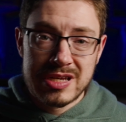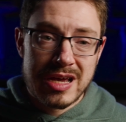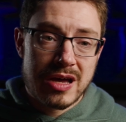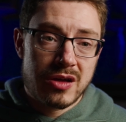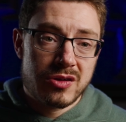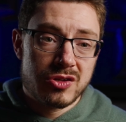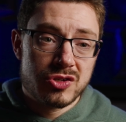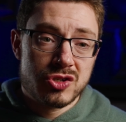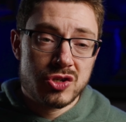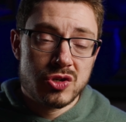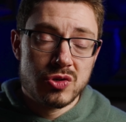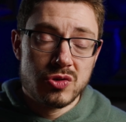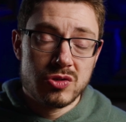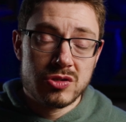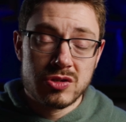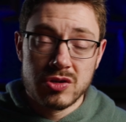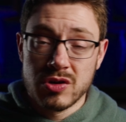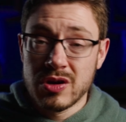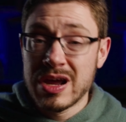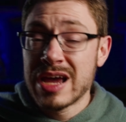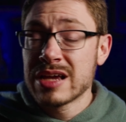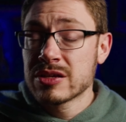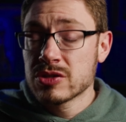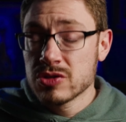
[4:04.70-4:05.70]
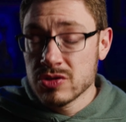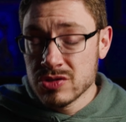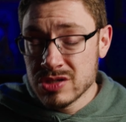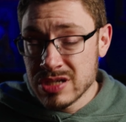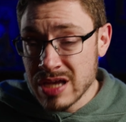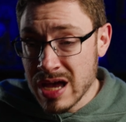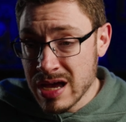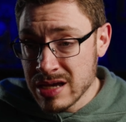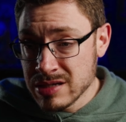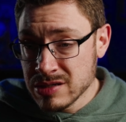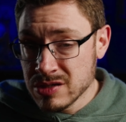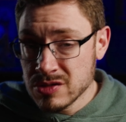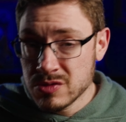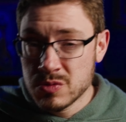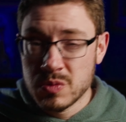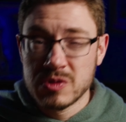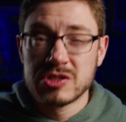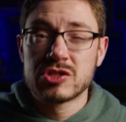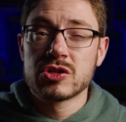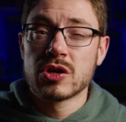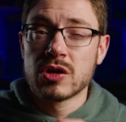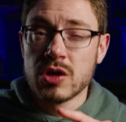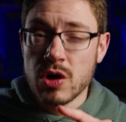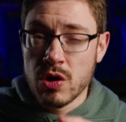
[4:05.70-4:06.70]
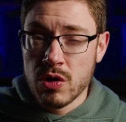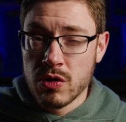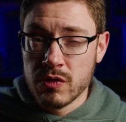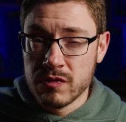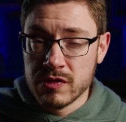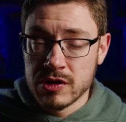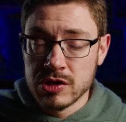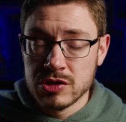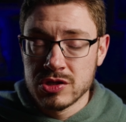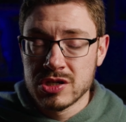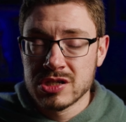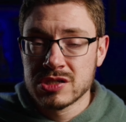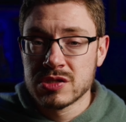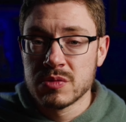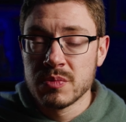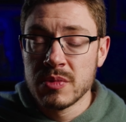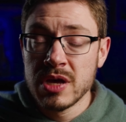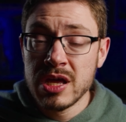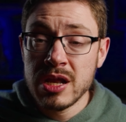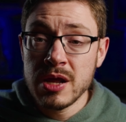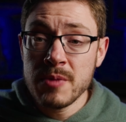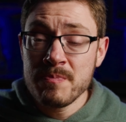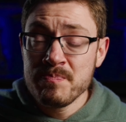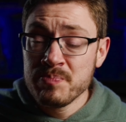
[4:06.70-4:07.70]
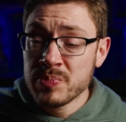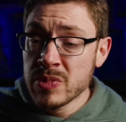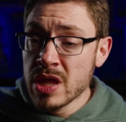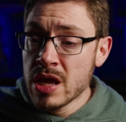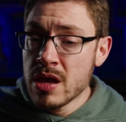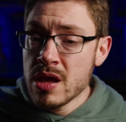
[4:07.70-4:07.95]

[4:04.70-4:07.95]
how to choose your exercises, which I'll go over in just a minute,